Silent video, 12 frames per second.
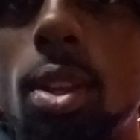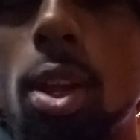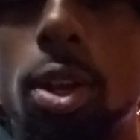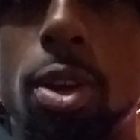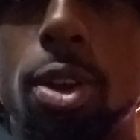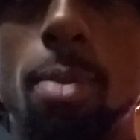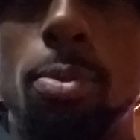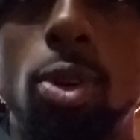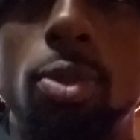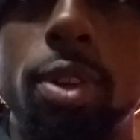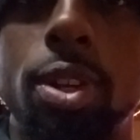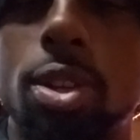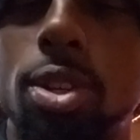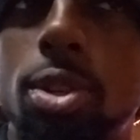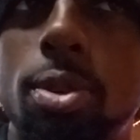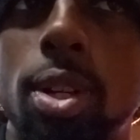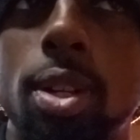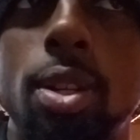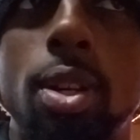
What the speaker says: You know, you're moving, you're shooting,